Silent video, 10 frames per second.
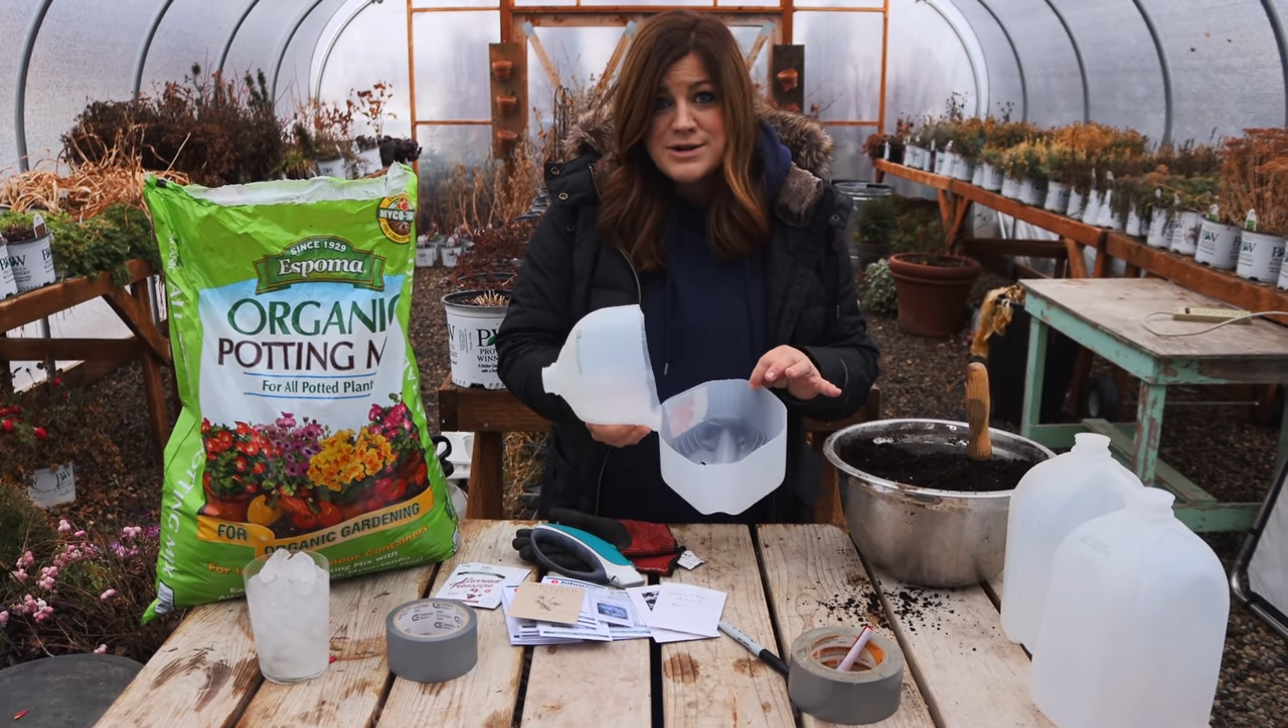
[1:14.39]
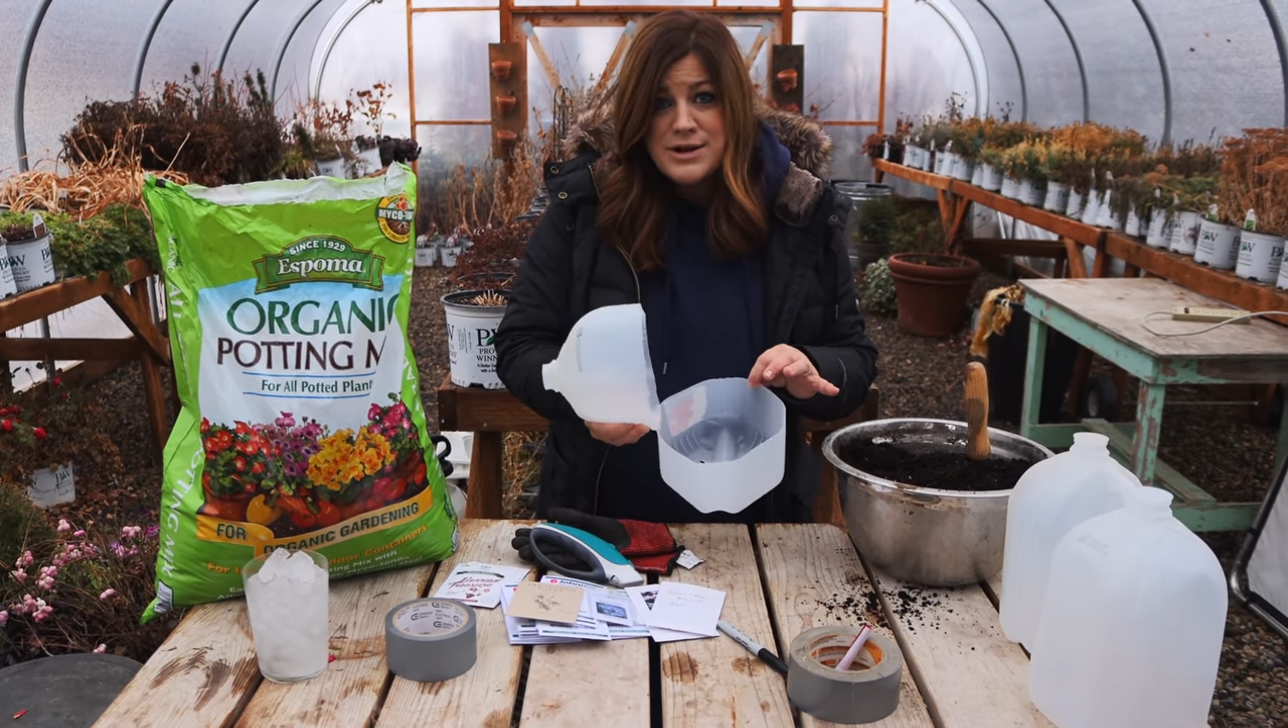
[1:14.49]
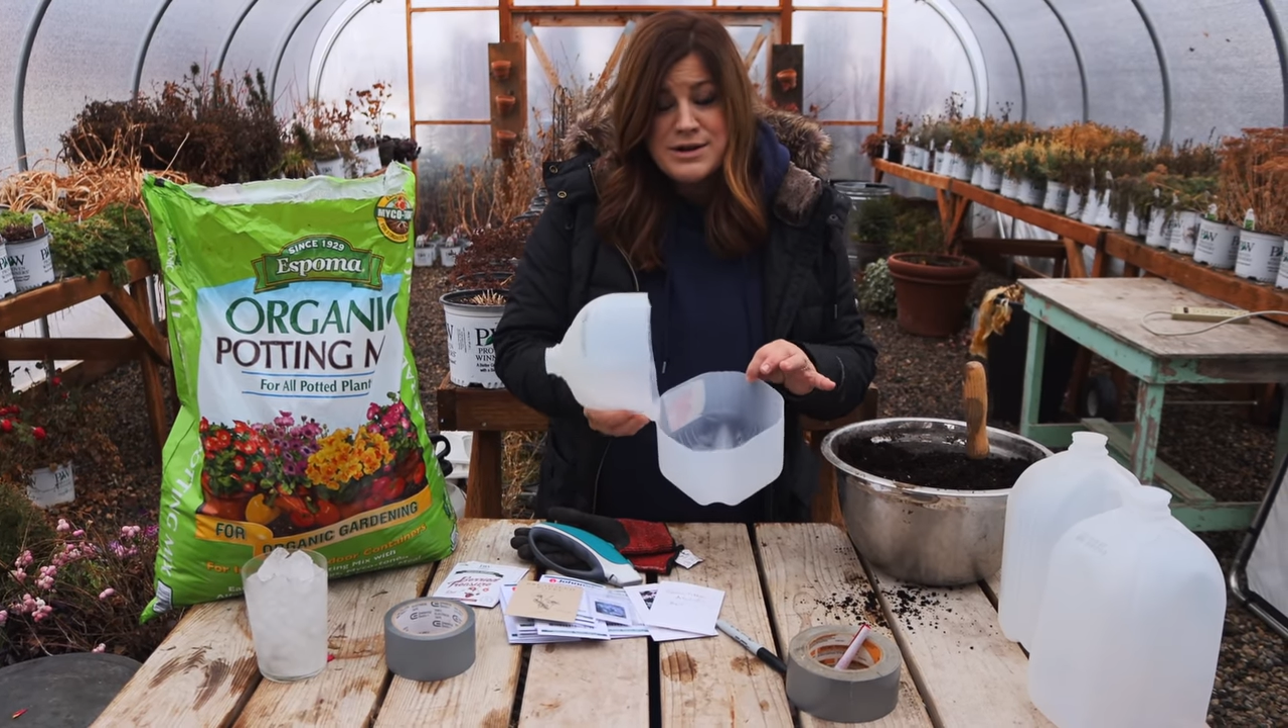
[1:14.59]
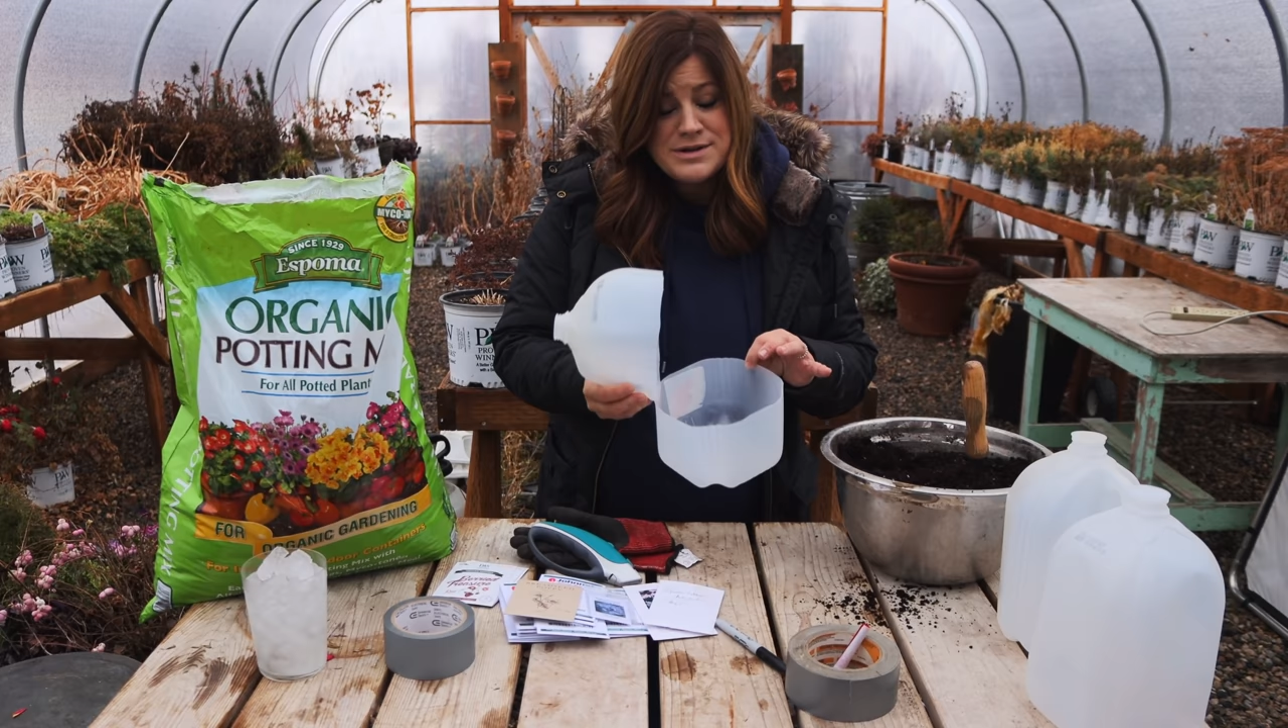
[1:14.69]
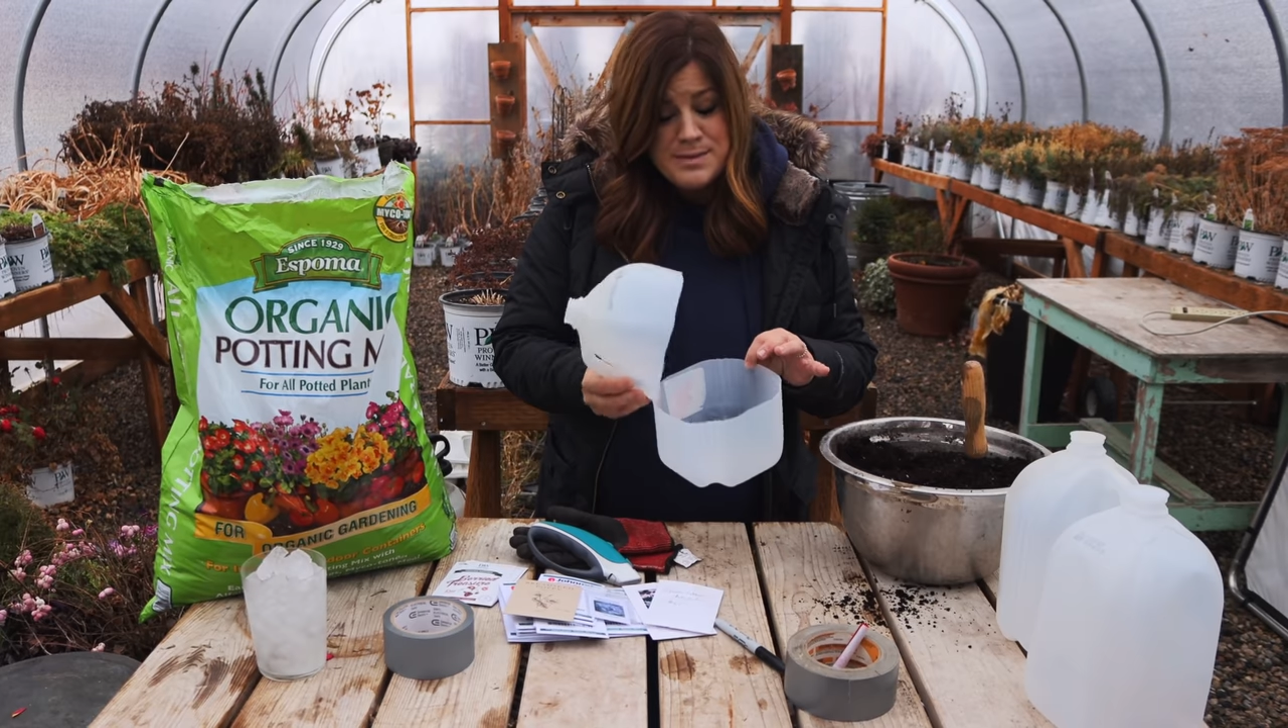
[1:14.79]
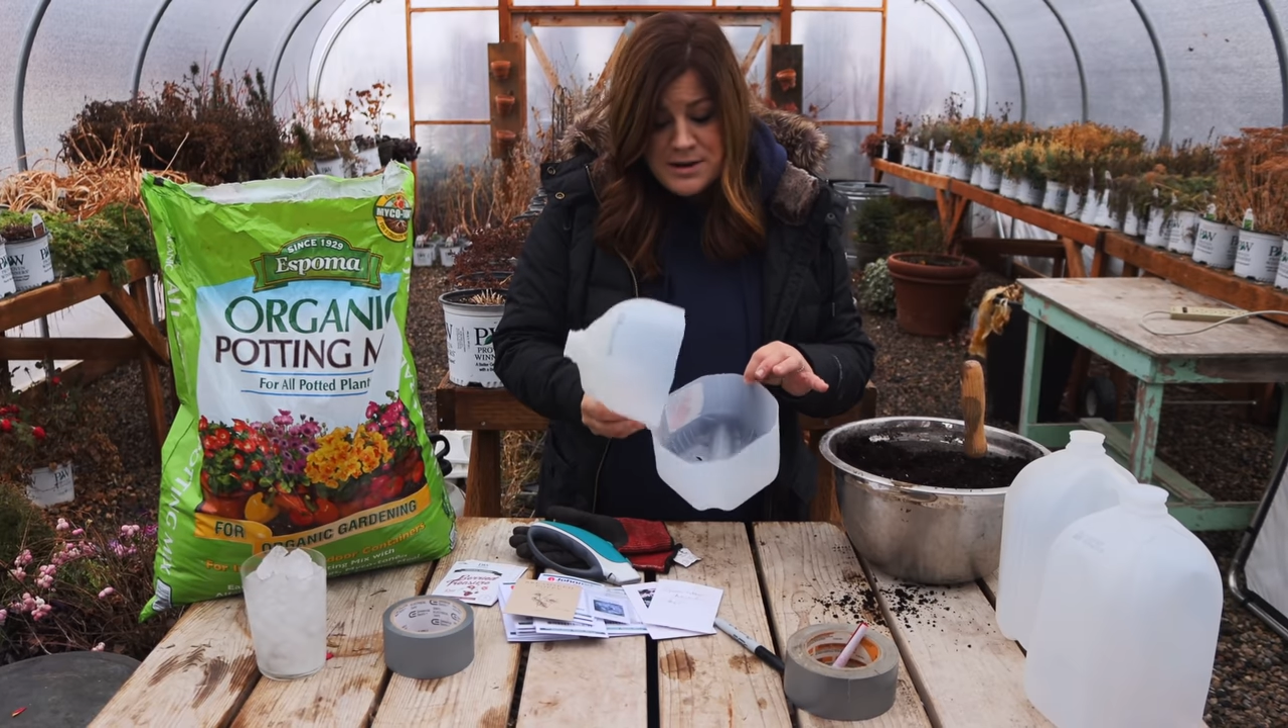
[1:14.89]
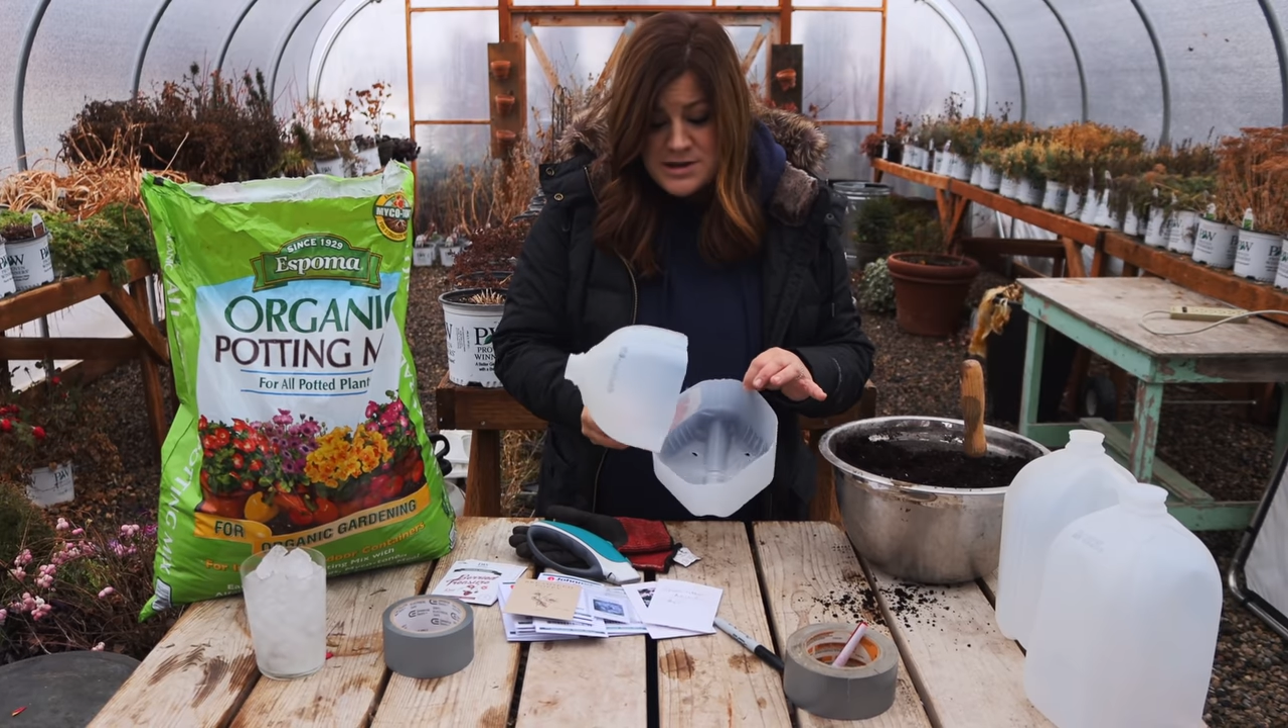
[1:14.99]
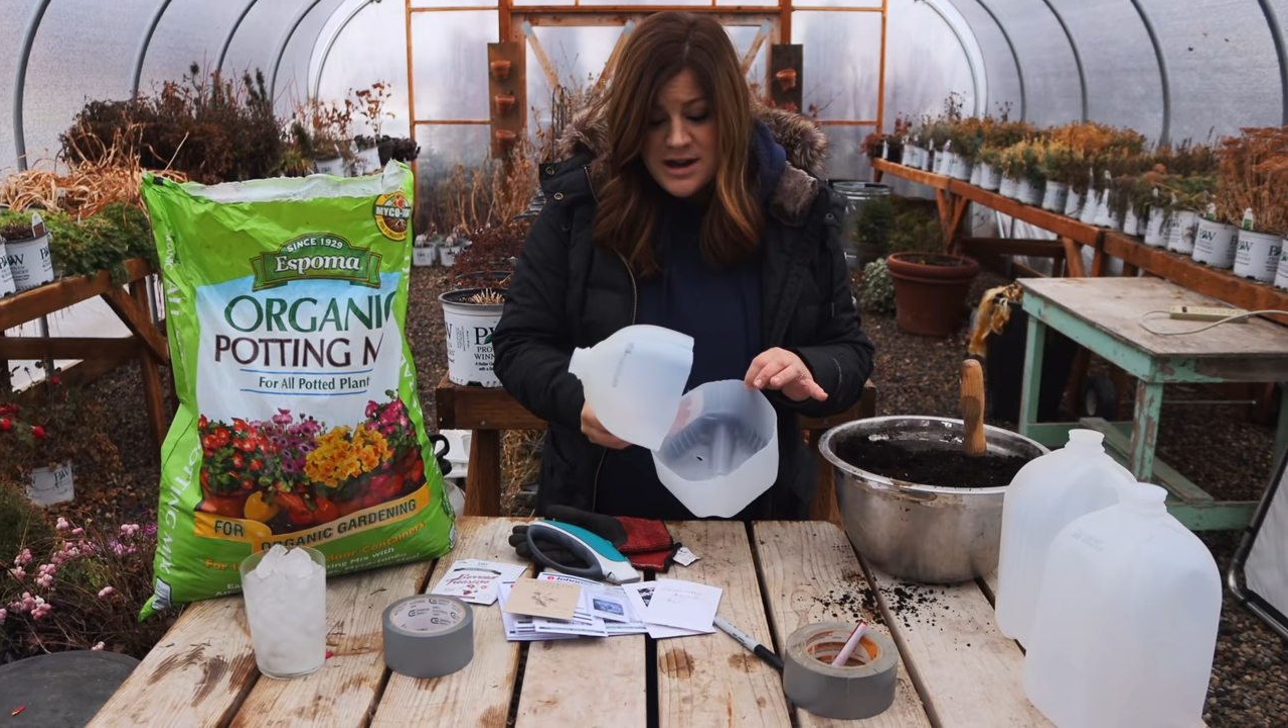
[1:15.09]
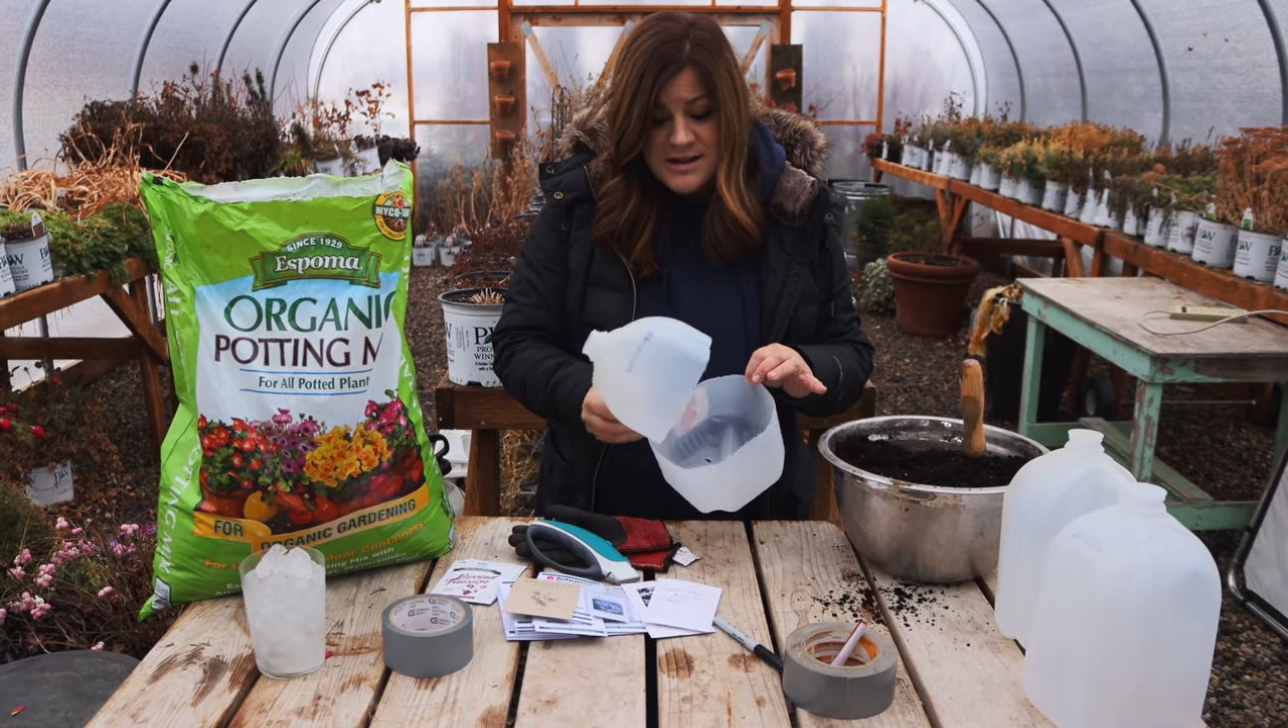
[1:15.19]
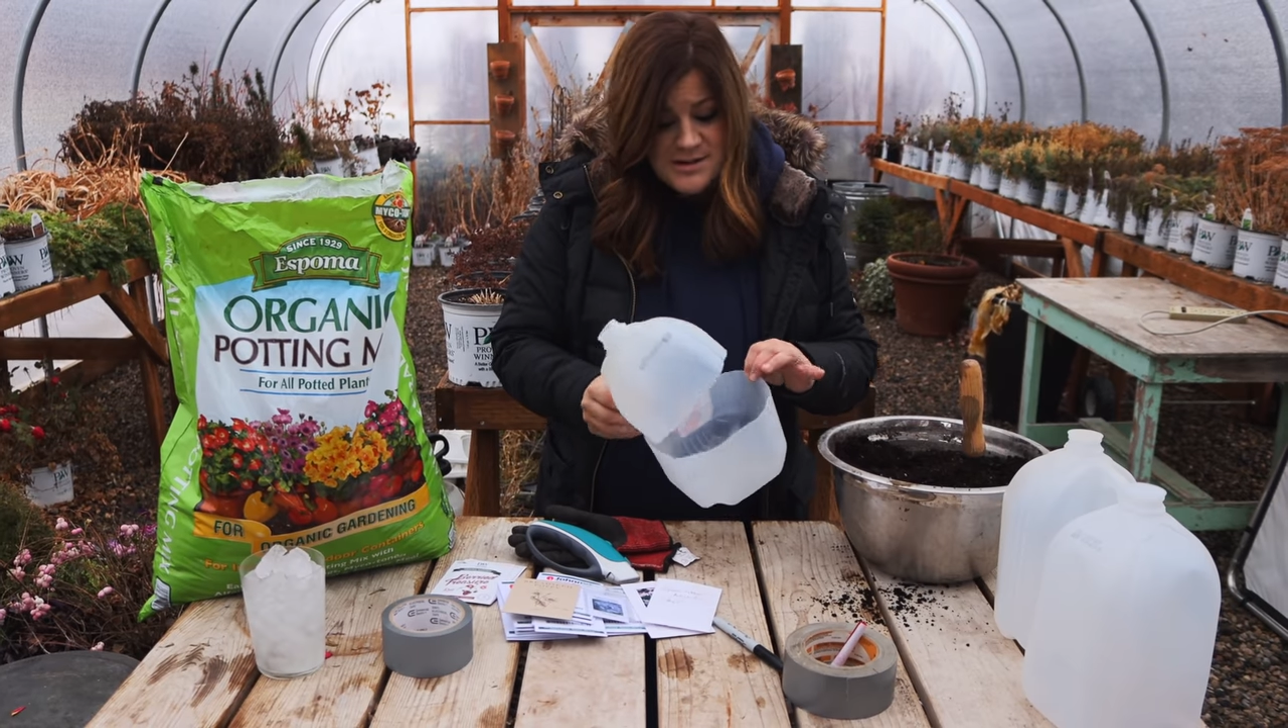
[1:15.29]
You can use milk
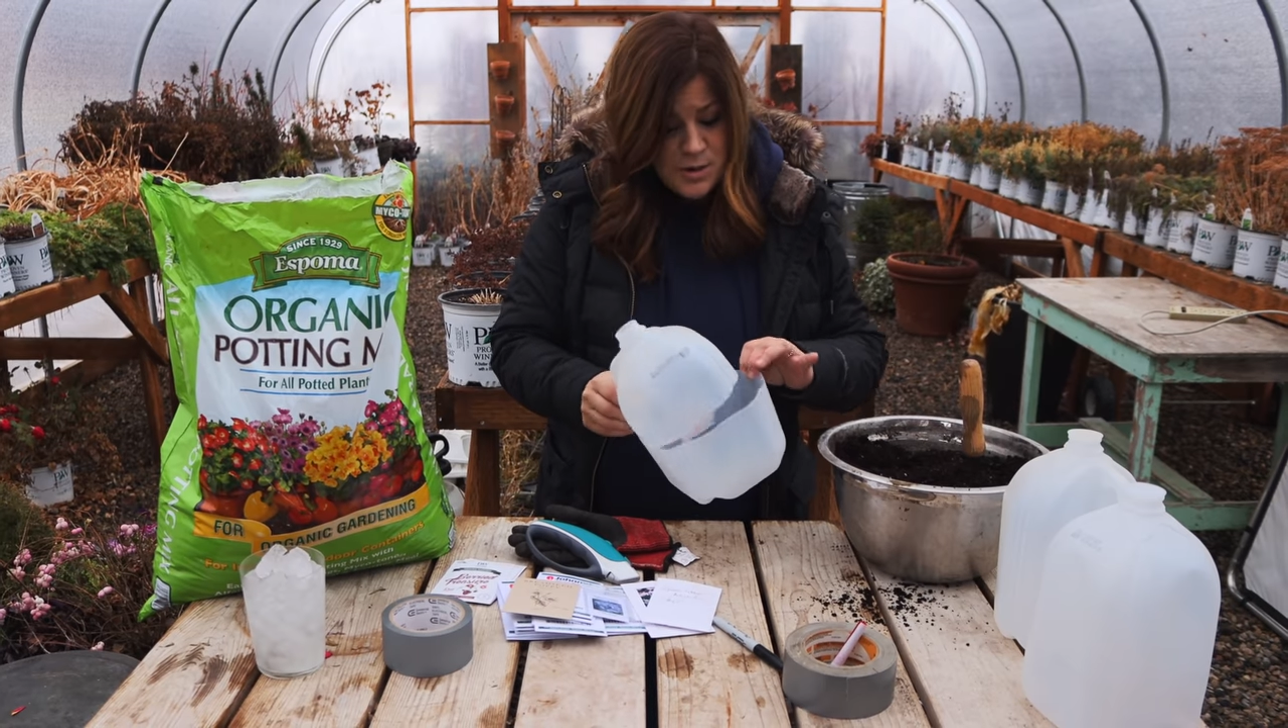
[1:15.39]
jugs,